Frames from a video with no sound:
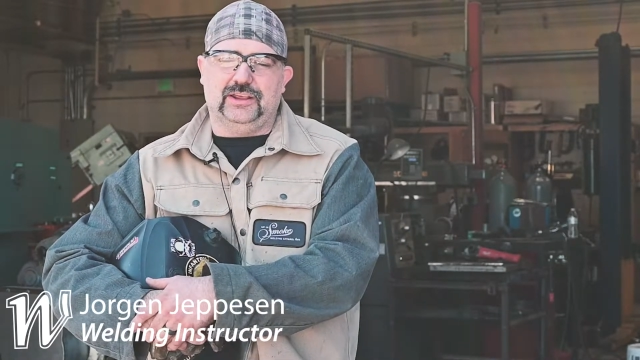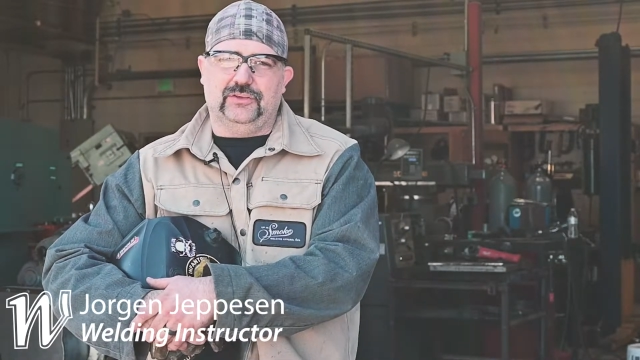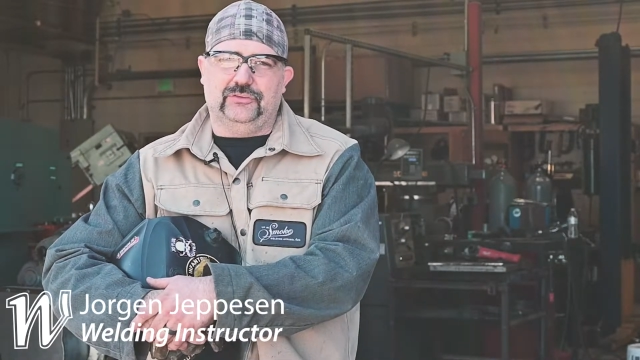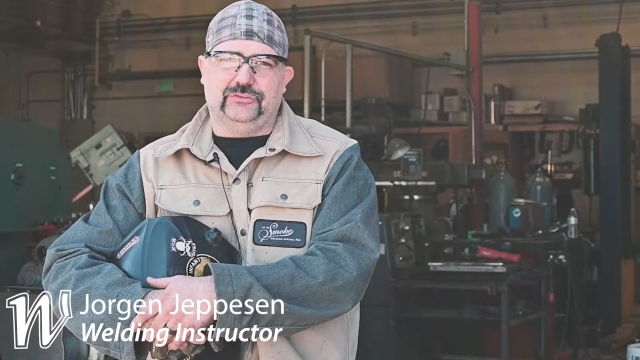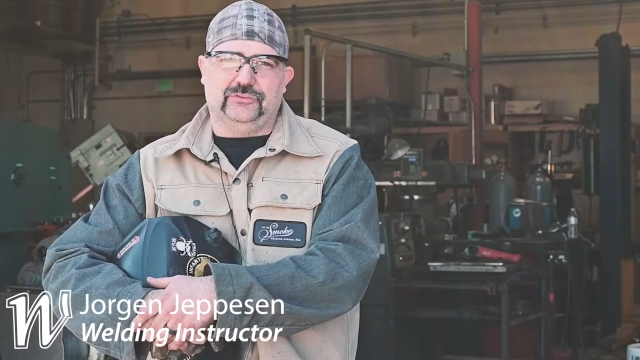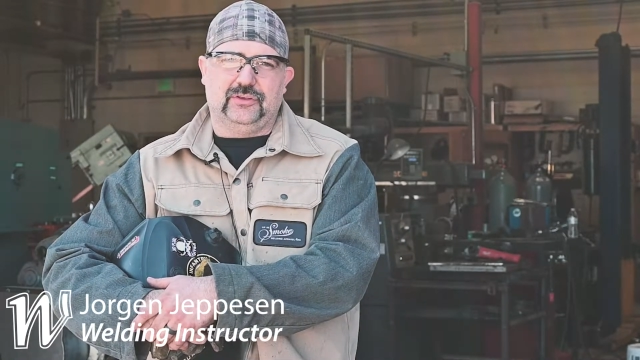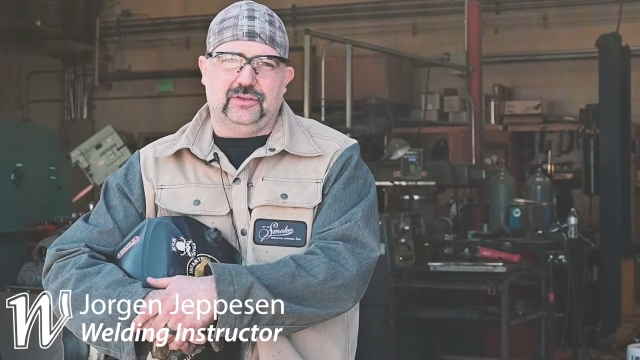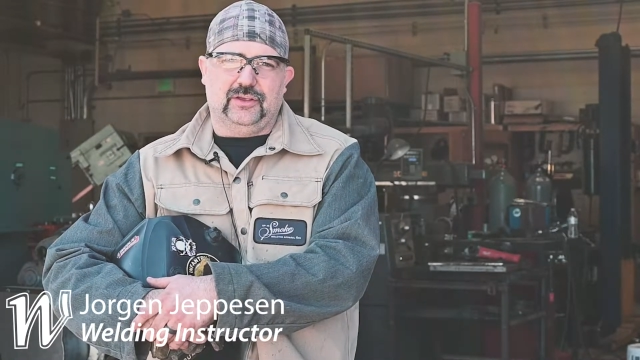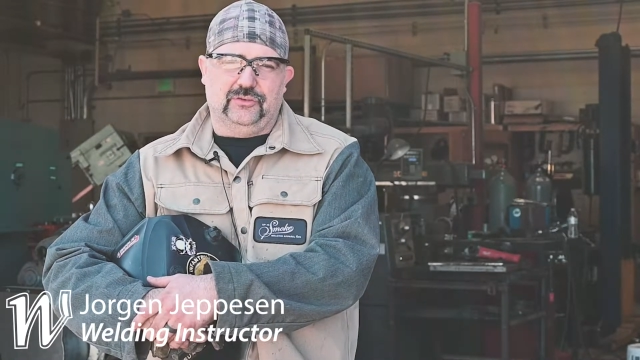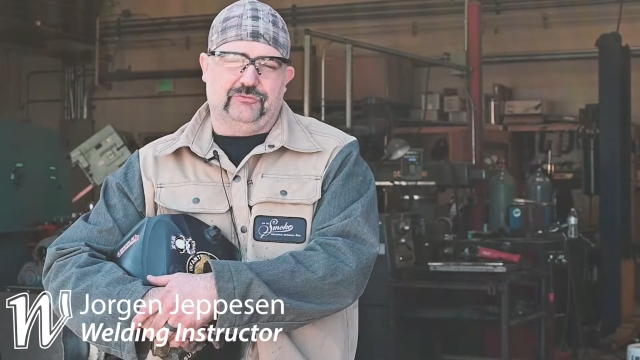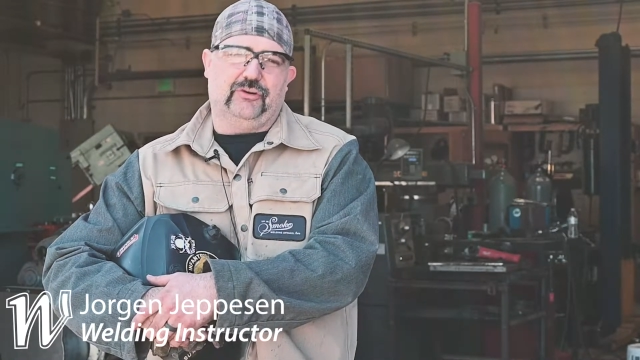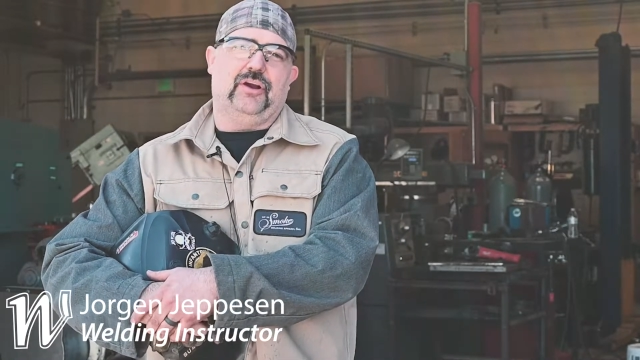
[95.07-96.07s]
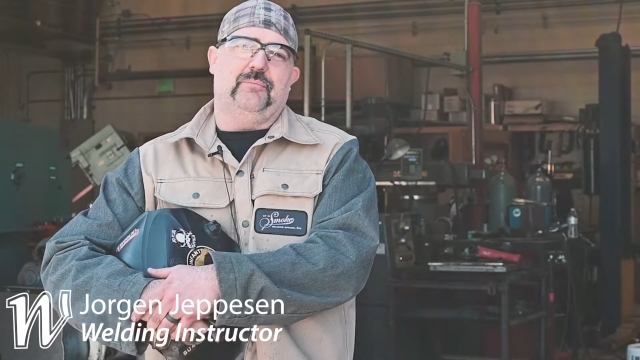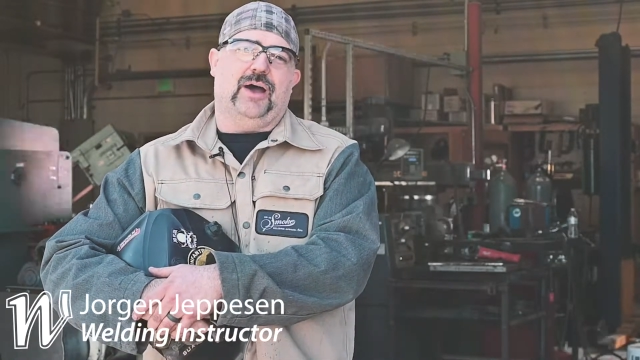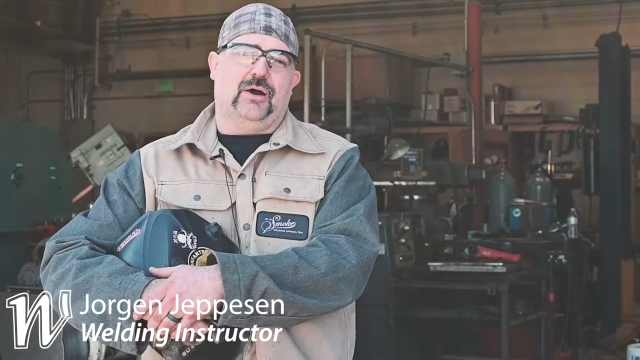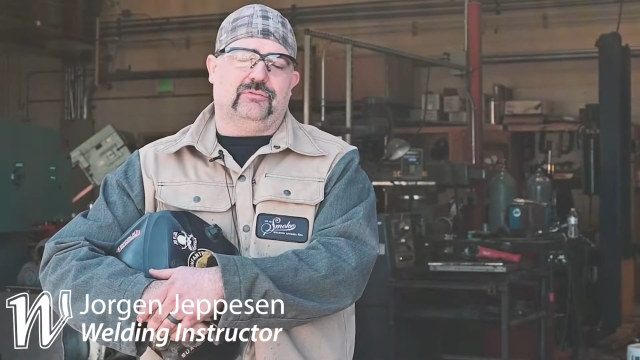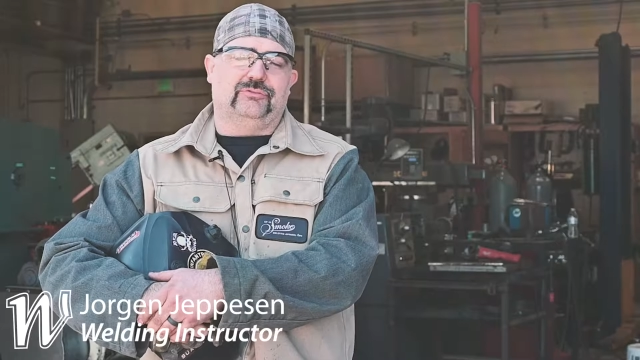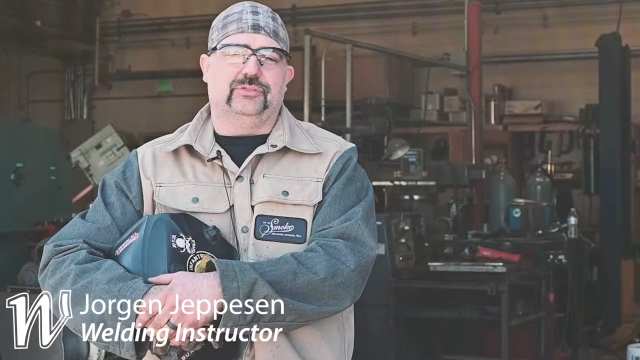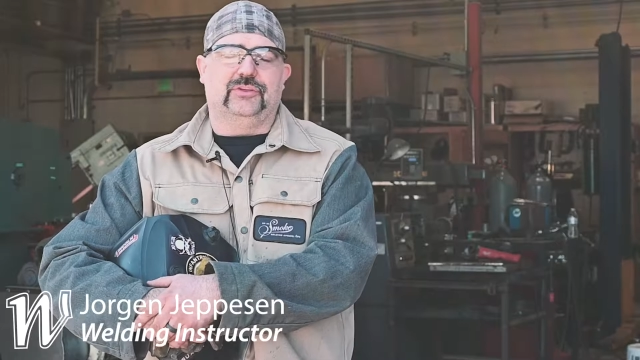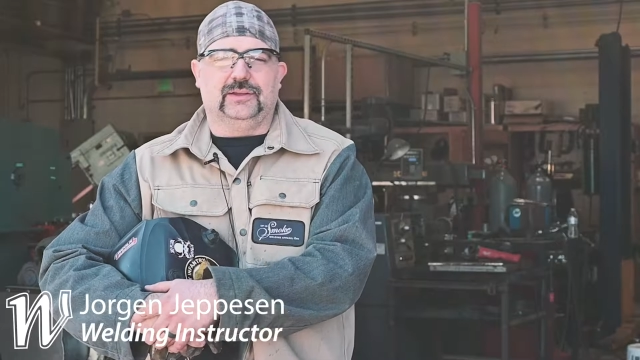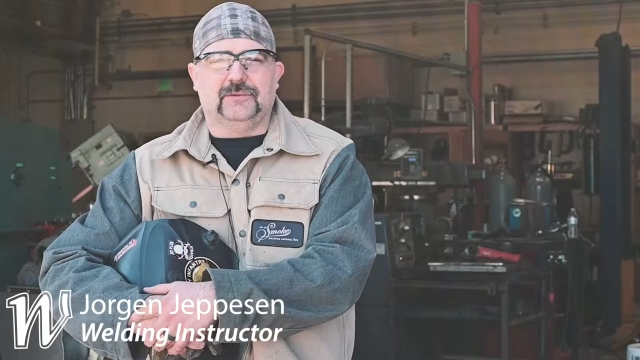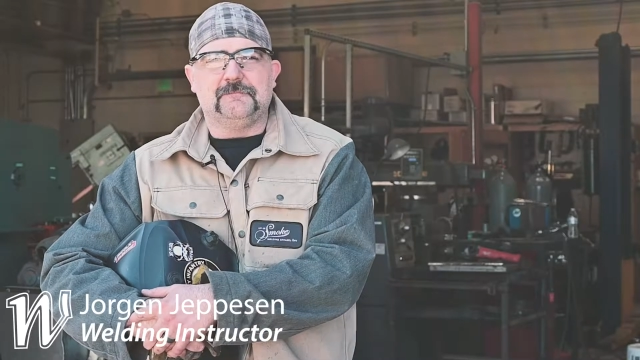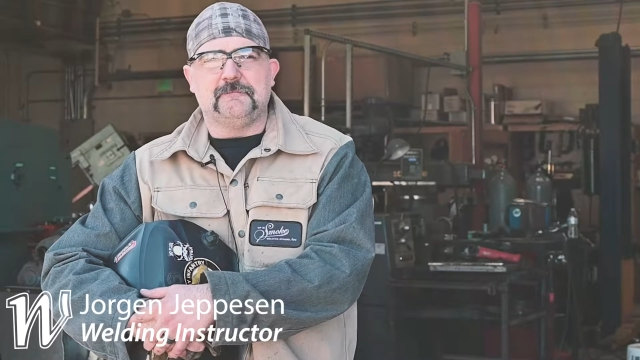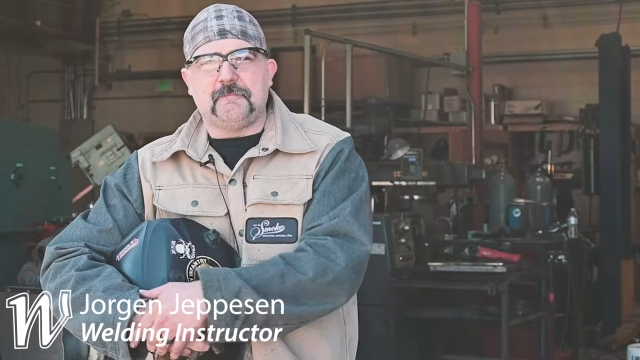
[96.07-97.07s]
is, is a very powerful
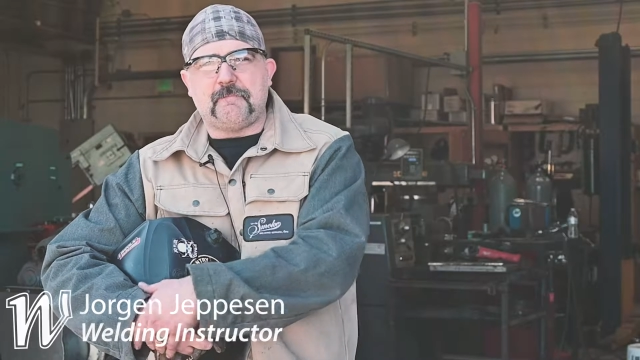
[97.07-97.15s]
thing.